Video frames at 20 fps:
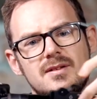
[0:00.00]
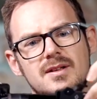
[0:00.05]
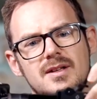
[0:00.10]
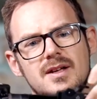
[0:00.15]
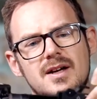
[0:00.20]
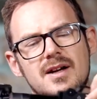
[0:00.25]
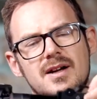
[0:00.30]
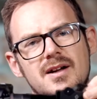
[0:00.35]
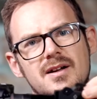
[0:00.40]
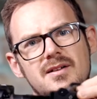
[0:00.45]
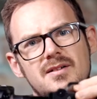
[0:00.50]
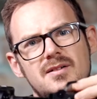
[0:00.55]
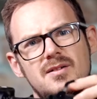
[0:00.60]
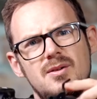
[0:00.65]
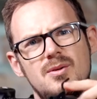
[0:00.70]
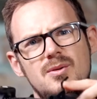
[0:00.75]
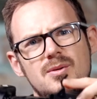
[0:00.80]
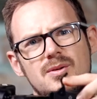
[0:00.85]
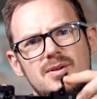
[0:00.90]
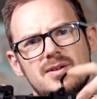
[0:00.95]

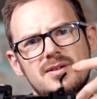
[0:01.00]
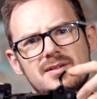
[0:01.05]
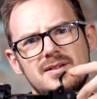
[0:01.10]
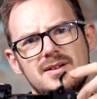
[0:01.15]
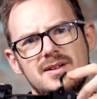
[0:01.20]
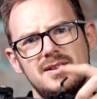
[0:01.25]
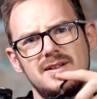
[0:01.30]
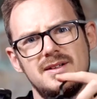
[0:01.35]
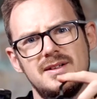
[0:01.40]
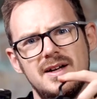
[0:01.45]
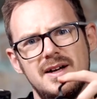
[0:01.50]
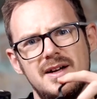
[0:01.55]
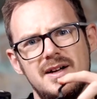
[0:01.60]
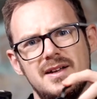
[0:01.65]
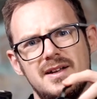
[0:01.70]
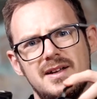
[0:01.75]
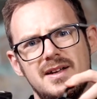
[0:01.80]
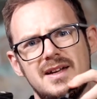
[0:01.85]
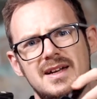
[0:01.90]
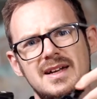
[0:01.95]

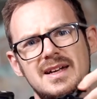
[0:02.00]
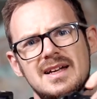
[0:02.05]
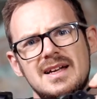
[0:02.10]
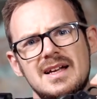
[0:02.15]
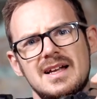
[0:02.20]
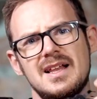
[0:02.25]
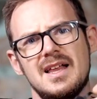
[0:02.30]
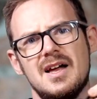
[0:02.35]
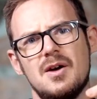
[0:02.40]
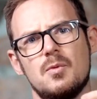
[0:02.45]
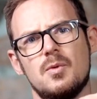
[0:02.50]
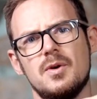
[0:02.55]
like